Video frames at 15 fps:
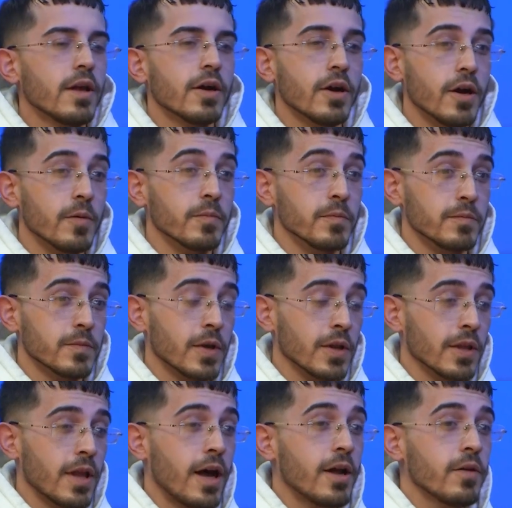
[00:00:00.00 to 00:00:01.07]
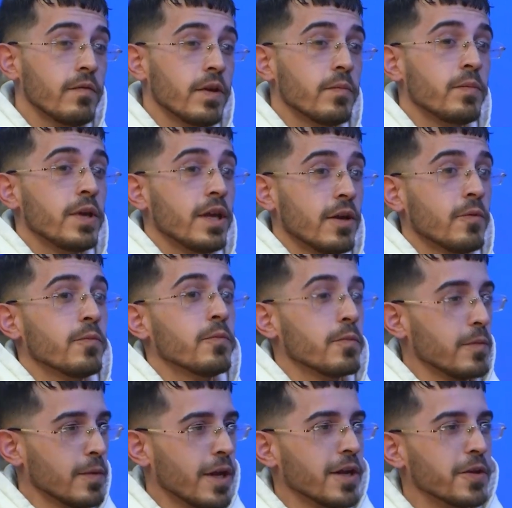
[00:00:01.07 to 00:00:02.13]
A lot of it being
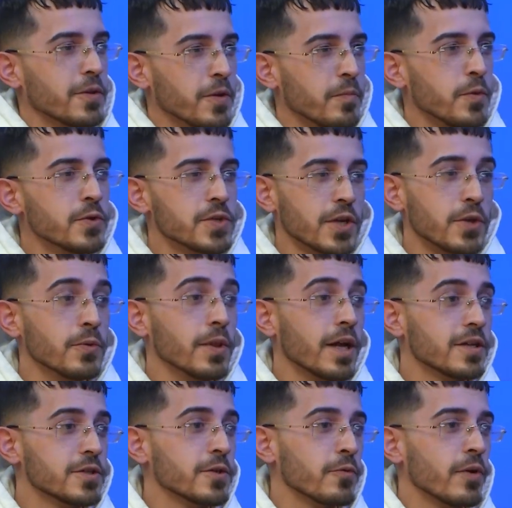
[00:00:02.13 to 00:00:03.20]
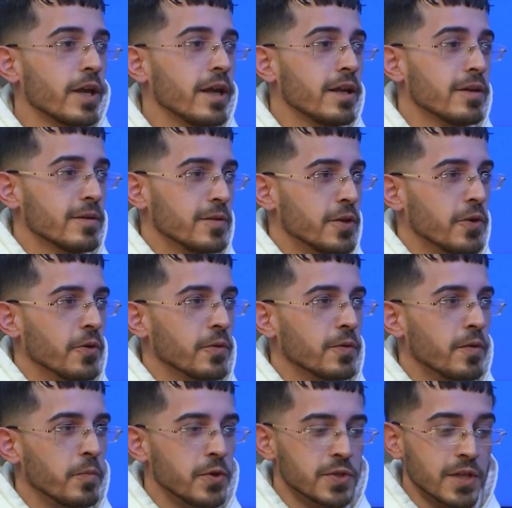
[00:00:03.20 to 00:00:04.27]
like the music you like to create, the
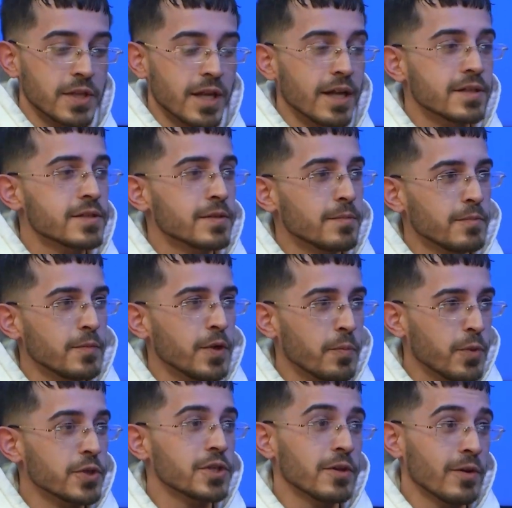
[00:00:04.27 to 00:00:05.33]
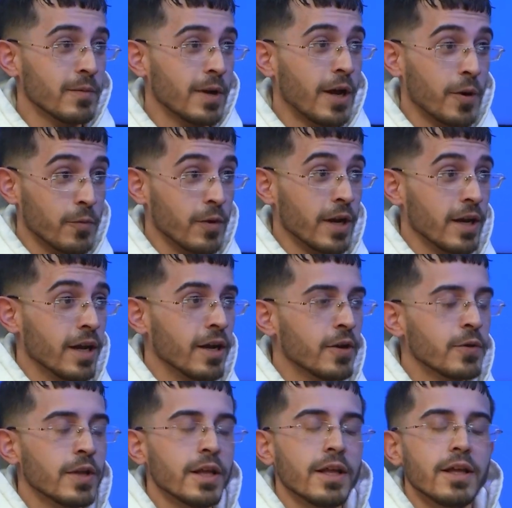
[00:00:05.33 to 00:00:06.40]
music you're pushing out right now.